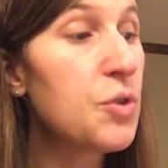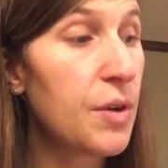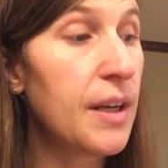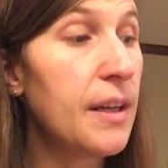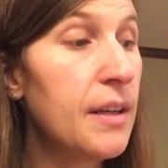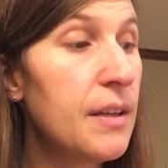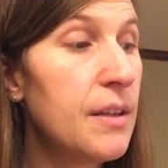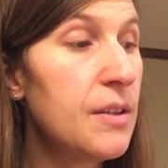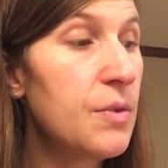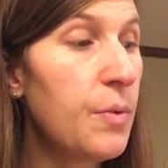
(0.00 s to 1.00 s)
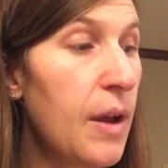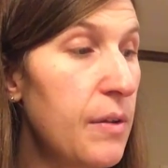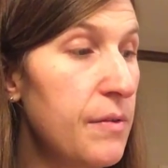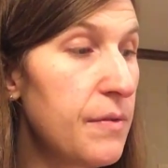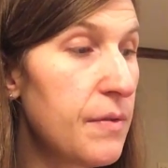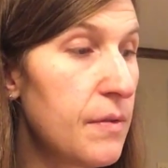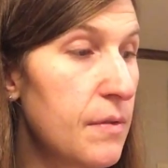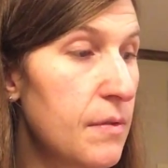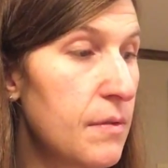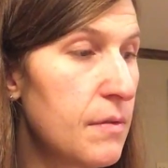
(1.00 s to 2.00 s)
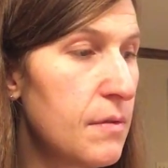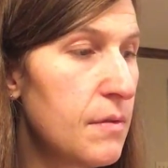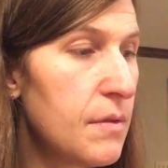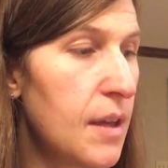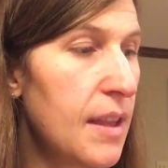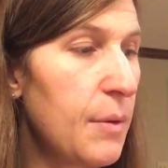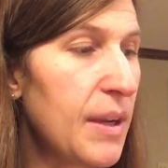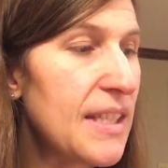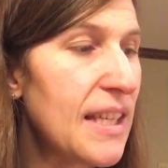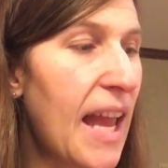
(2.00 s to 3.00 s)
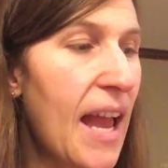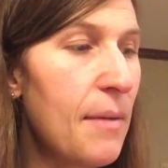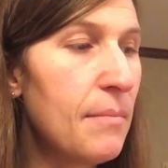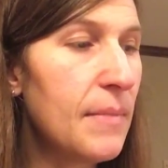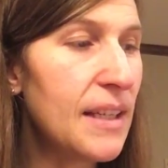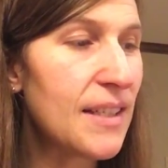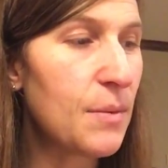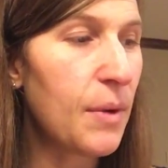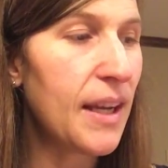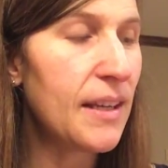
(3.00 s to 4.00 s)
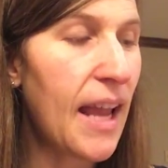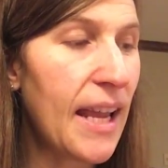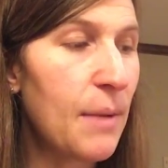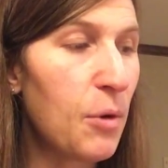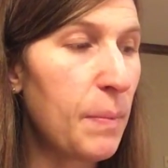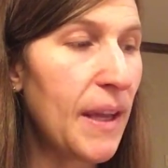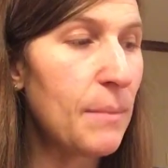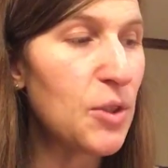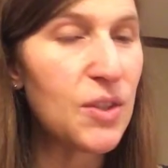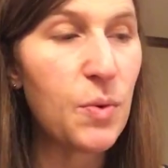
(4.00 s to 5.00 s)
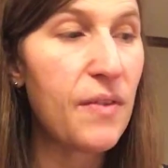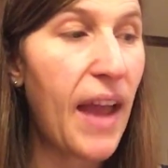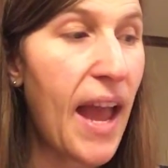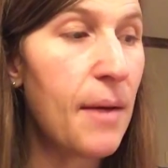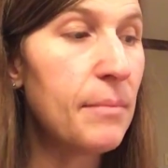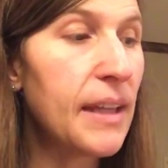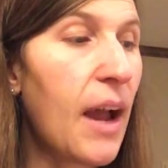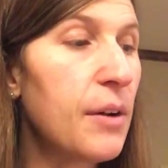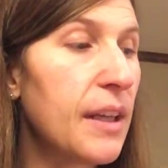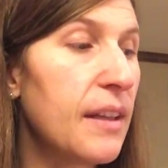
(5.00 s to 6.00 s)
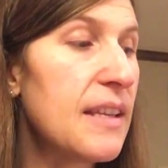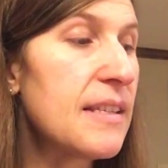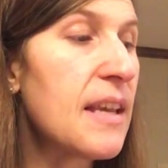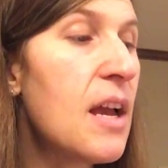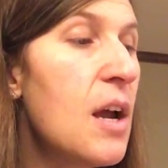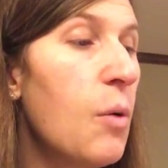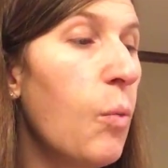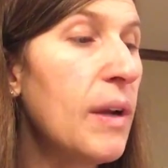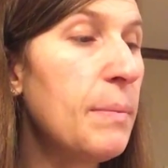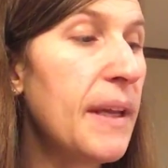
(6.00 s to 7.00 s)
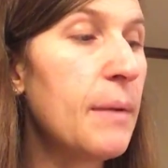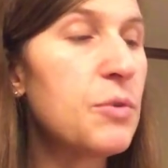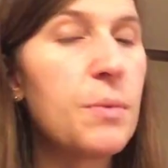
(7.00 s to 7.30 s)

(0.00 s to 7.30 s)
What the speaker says: trig, 12, and then he writes an M. He doesn't write a.m. or p.m., just 12 m. calculus, 1 p.m.